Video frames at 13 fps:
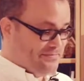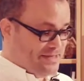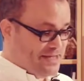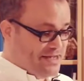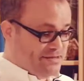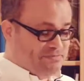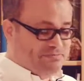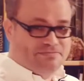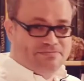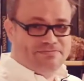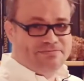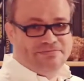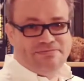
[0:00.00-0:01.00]
yeah,
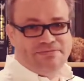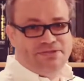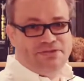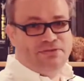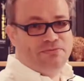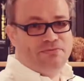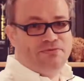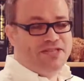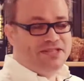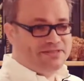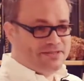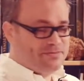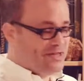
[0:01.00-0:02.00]
you
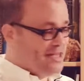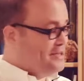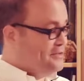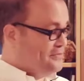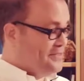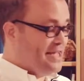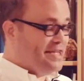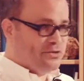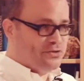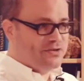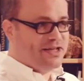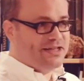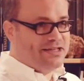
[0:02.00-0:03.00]
feel some kind of they
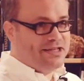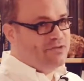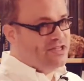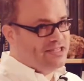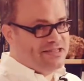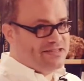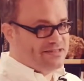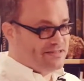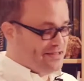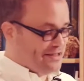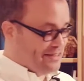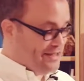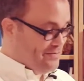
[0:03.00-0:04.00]
don't like him and he doesn't
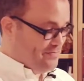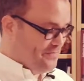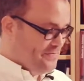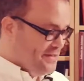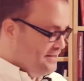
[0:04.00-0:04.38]
like them.